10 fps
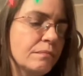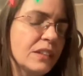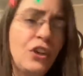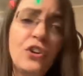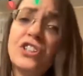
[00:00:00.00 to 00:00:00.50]

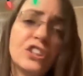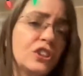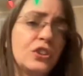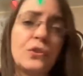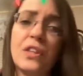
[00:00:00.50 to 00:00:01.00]
you can just
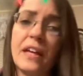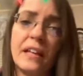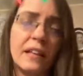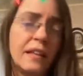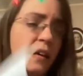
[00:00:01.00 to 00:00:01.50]
do
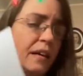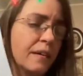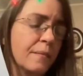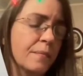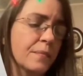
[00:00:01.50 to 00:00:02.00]

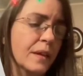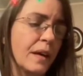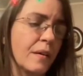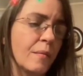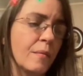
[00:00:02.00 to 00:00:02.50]
the
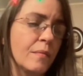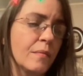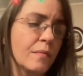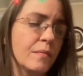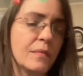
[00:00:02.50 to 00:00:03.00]

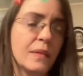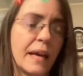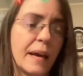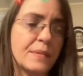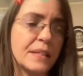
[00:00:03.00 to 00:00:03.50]

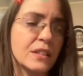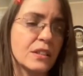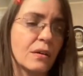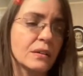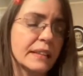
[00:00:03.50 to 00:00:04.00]
Epsom
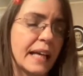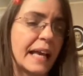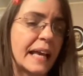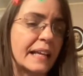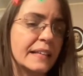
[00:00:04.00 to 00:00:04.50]
salts
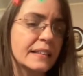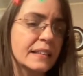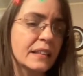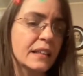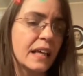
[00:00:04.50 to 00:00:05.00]
and
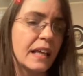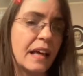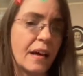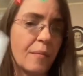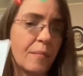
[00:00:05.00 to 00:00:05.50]

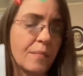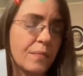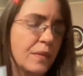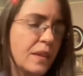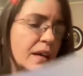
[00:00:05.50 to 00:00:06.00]

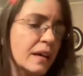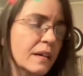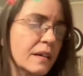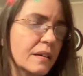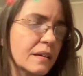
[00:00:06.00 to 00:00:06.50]

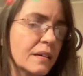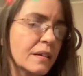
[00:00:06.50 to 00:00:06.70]
the